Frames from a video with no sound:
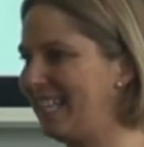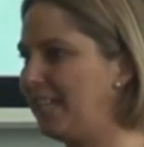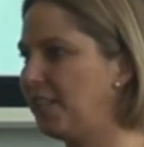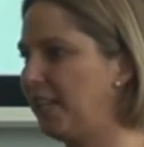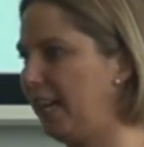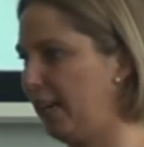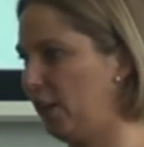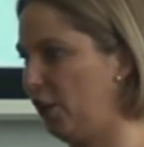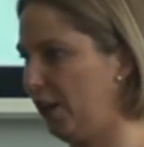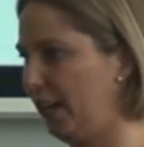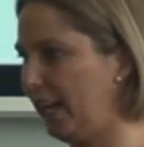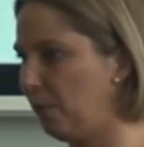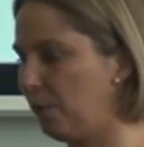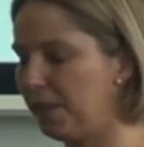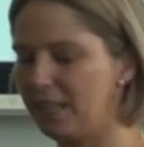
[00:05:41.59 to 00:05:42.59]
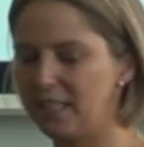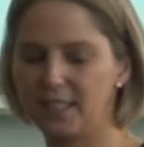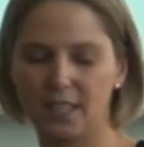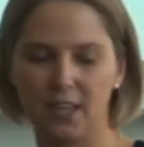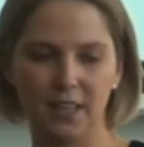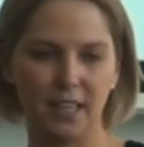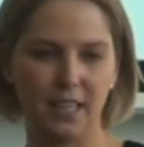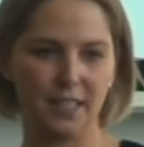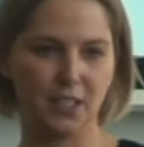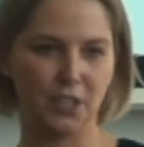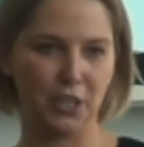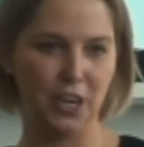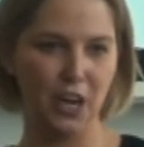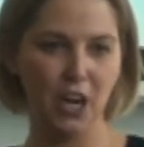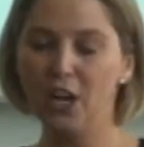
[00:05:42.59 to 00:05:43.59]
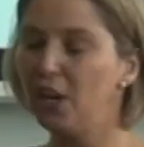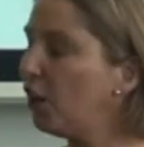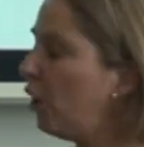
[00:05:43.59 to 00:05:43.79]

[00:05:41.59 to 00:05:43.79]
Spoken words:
teaching and learning within Southeastern